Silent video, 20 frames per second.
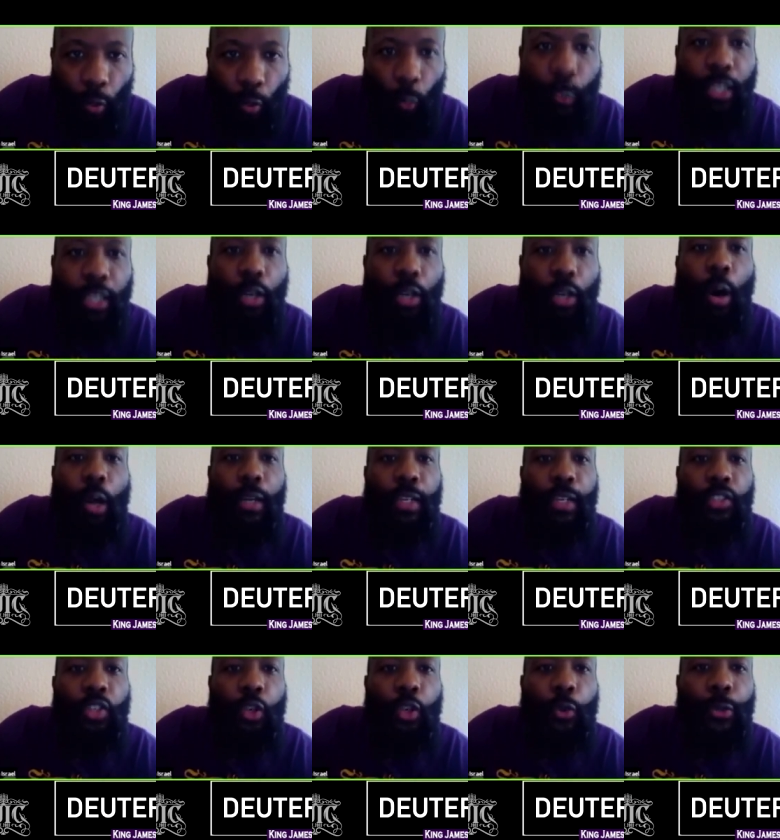We are
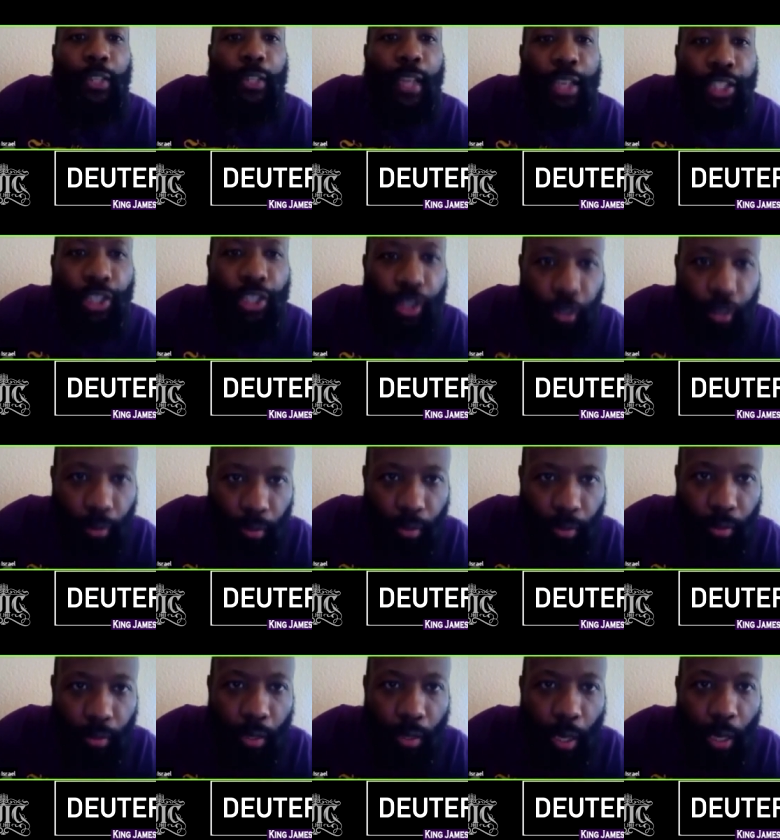his
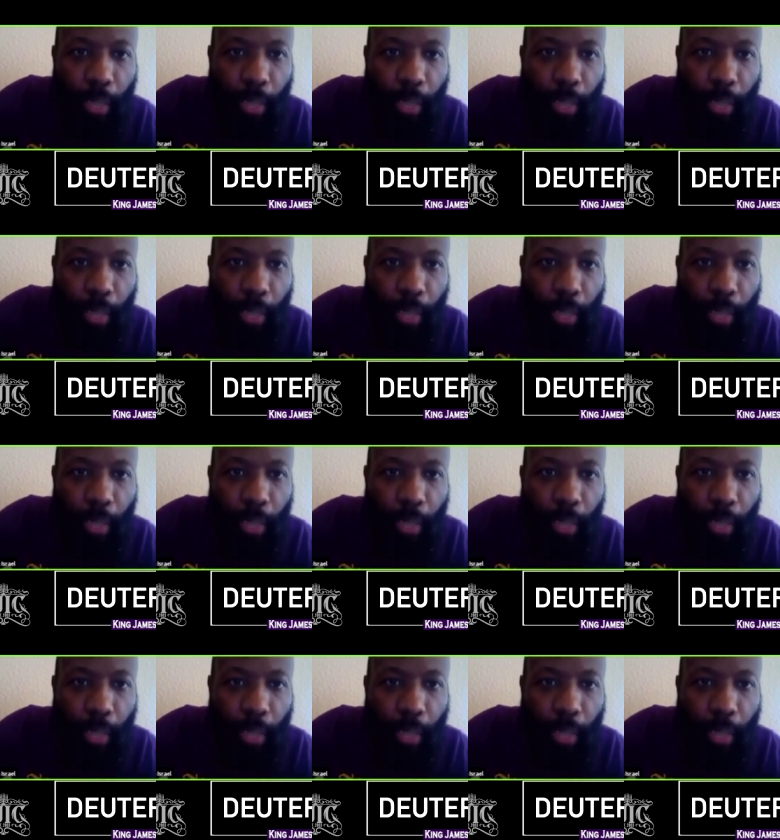creations.